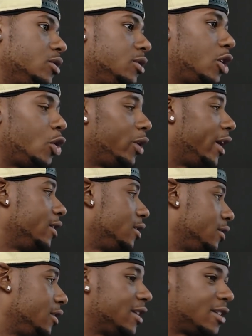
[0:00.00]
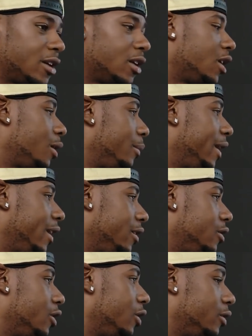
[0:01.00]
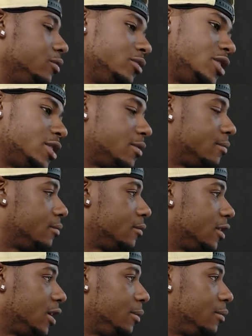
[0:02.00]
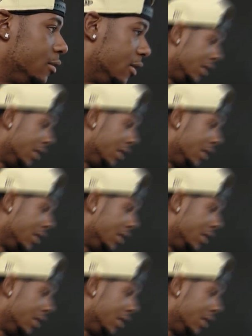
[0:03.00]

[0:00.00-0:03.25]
this week, this past, and then of course coming up this